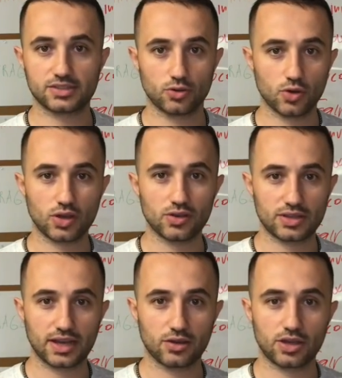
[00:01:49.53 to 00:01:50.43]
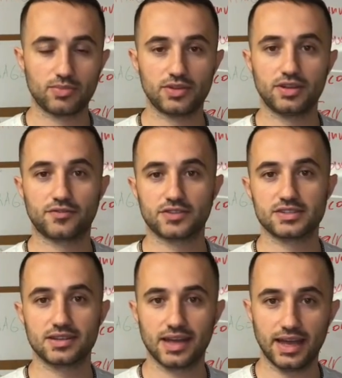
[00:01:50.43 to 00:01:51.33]
So you keep the difference,
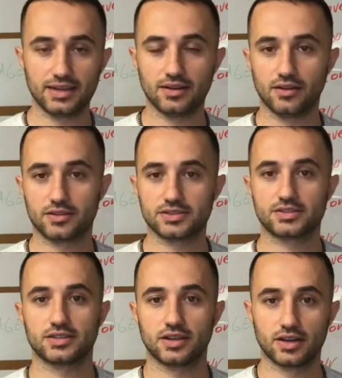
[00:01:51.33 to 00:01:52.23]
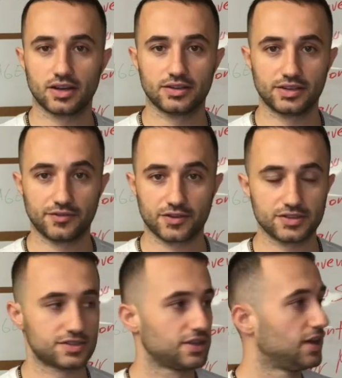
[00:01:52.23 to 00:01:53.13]
the $8 difference.